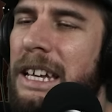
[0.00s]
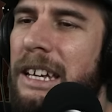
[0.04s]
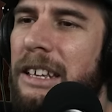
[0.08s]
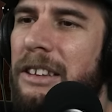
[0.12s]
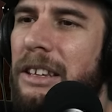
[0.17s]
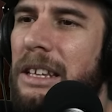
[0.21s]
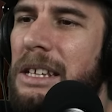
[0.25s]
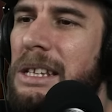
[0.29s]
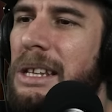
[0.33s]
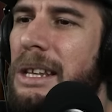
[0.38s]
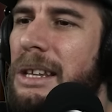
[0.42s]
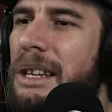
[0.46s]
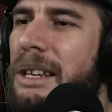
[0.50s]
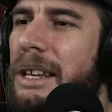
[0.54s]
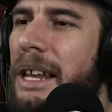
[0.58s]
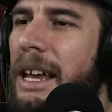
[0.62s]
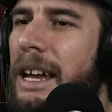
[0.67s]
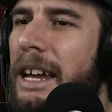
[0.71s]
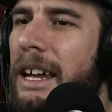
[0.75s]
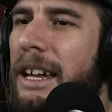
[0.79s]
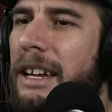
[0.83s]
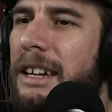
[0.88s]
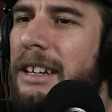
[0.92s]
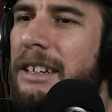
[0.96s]
Man, this is
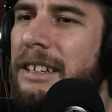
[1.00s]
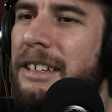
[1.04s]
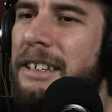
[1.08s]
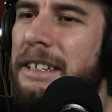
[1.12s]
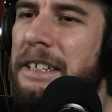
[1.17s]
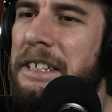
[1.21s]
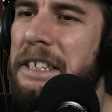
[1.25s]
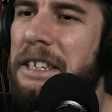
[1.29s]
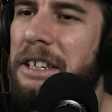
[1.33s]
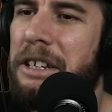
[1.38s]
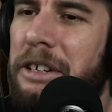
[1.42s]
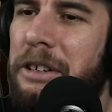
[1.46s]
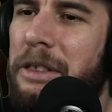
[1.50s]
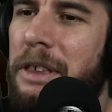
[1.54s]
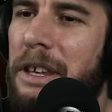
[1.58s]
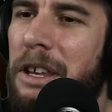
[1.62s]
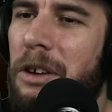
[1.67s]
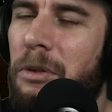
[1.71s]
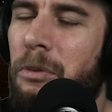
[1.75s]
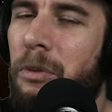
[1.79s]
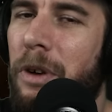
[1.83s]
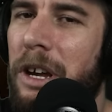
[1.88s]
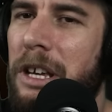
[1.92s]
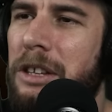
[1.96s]
like, you're
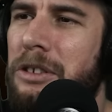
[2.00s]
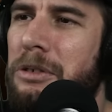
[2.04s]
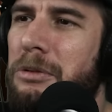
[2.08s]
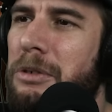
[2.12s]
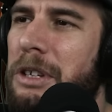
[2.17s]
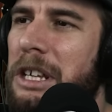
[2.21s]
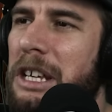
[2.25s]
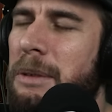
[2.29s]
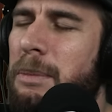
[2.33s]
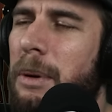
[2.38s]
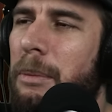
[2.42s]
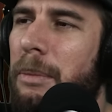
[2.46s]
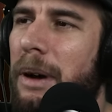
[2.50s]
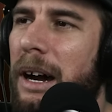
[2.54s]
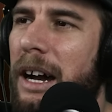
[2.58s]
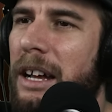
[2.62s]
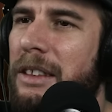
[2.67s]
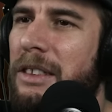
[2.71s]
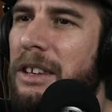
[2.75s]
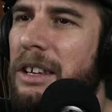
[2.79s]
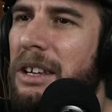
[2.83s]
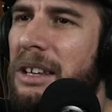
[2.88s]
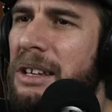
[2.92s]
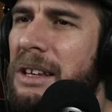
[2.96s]
thinking way too deep
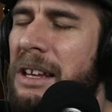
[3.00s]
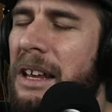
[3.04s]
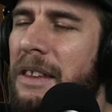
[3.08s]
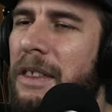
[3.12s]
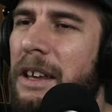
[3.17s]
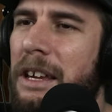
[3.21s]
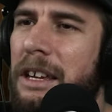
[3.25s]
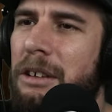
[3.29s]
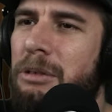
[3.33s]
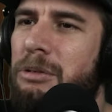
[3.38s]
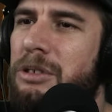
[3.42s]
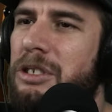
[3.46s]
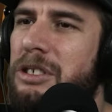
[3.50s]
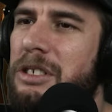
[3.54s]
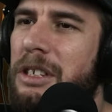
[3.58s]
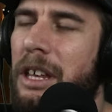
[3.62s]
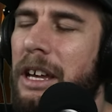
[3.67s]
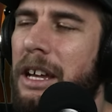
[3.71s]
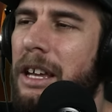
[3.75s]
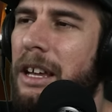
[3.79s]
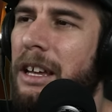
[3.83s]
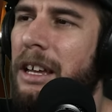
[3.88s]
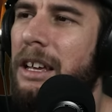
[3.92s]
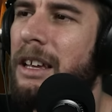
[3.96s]
about this. I think it's just
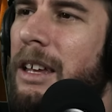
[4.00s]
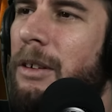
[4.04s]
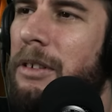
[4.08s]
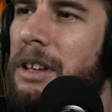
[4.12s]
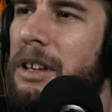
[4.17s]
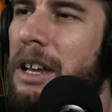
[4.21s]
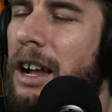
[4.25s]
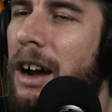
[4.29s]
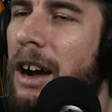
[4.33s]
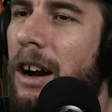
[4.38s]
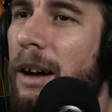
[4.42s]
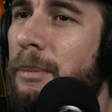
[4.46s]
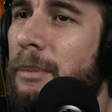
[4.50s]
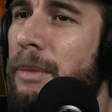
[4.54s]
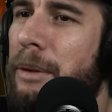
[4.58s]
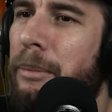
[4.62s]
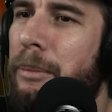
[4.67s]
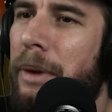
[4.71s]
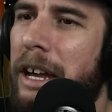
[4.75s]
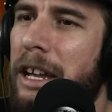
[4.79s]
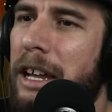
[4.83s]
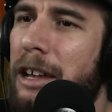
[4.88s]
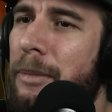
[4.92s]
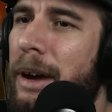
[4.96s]
like, it was a common
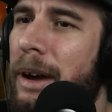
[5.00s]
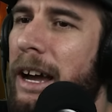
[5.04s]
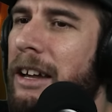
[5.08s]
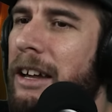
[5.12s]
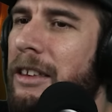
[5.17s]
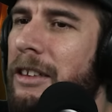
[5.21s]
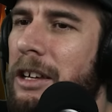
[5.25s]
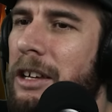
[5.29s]
mic back